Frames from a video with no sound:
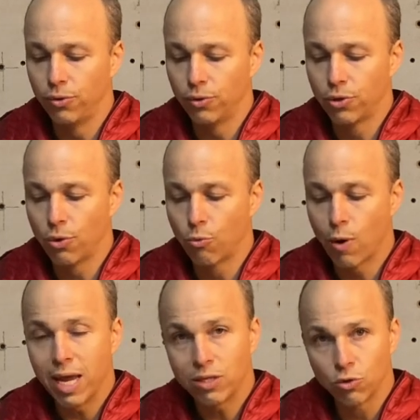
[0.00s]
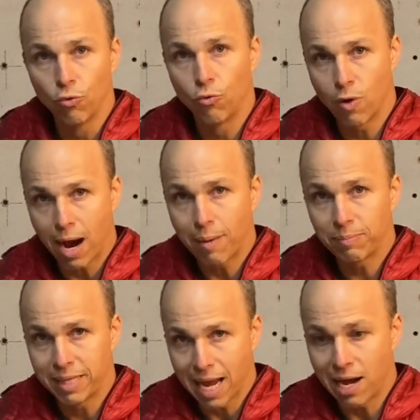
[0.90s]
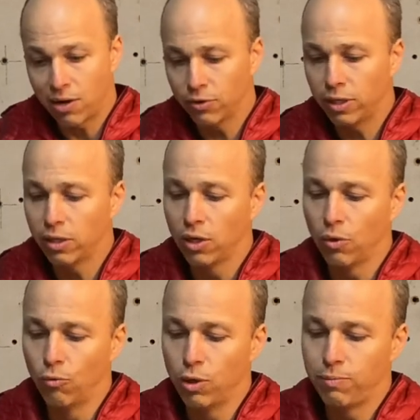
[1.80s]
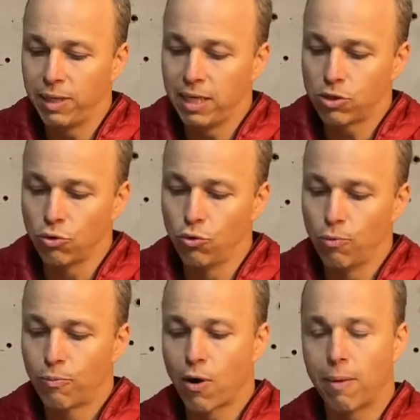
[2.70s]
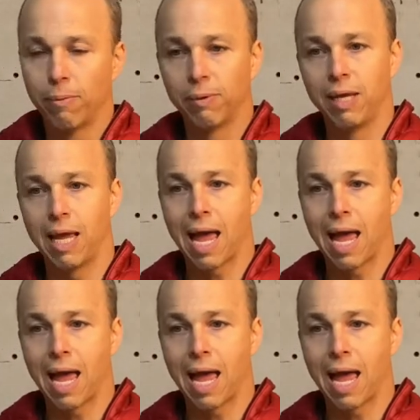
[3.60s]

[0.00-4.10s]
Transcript: the way to wrap down would be to probably